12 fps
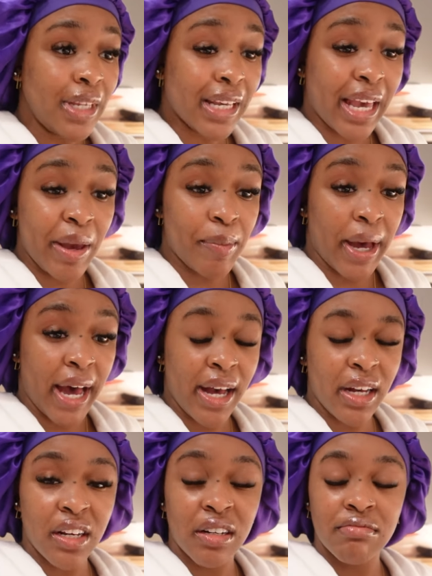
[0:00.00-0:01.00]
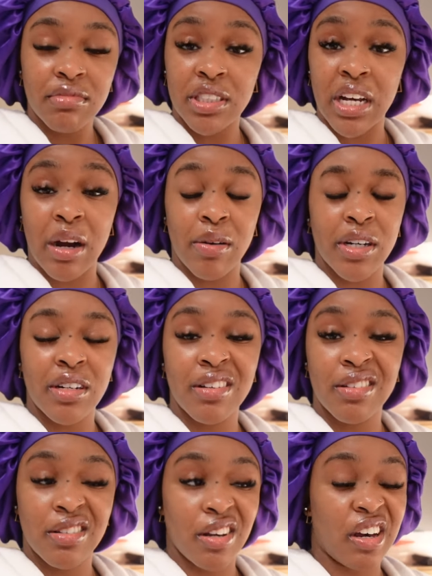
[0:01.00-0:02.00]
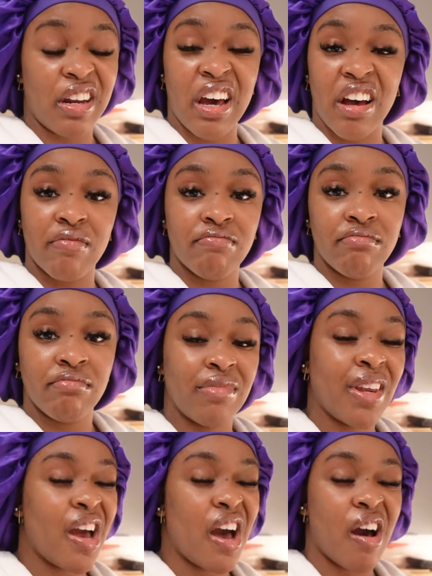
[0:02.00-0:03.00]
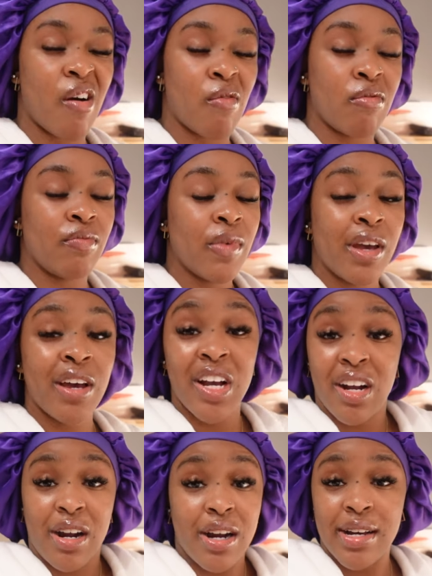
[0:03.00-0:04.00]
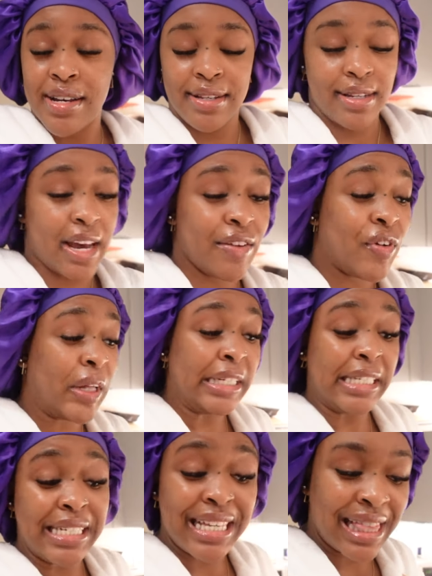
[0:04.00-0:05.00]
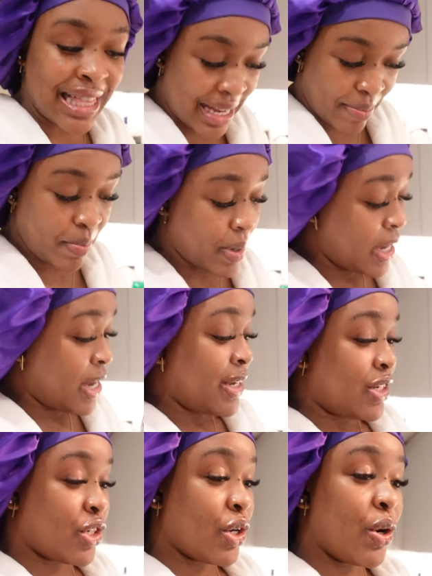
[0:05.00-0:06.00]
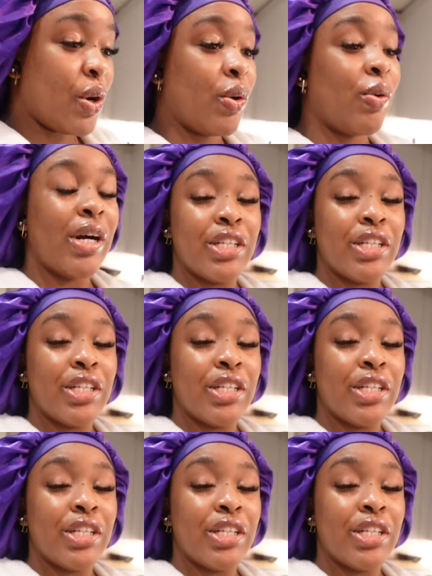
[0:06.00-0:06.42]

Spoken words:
came back, showered, took a nap. Out. Curtains, I felt asleep. So